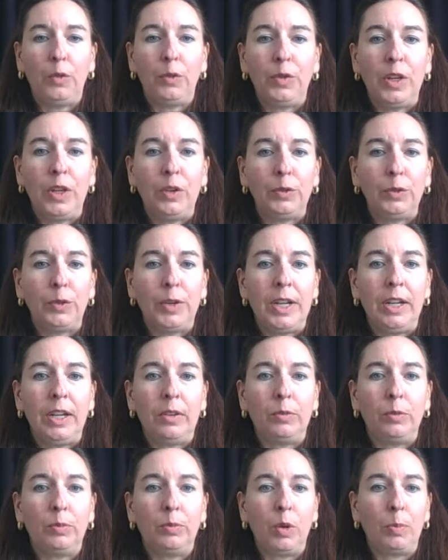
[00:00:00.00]
feel free
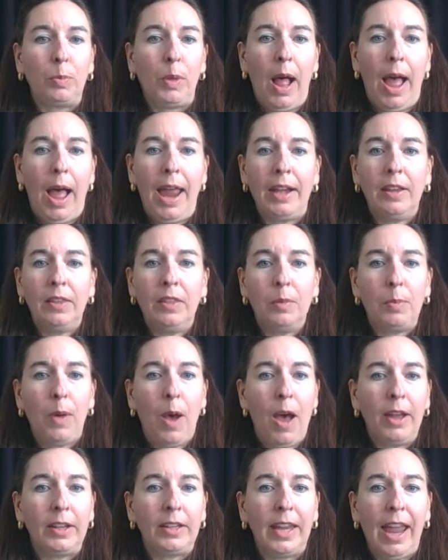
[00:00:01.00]
to reply to the
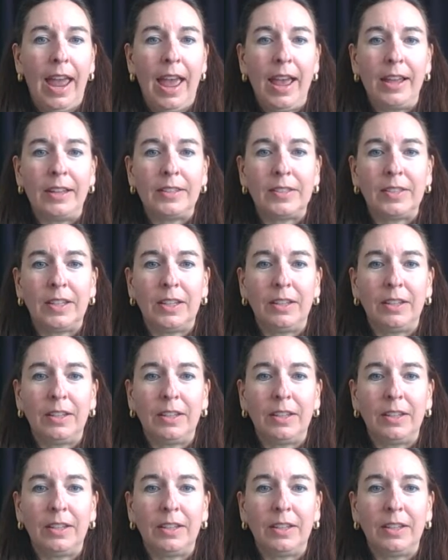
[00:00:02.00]
podcast,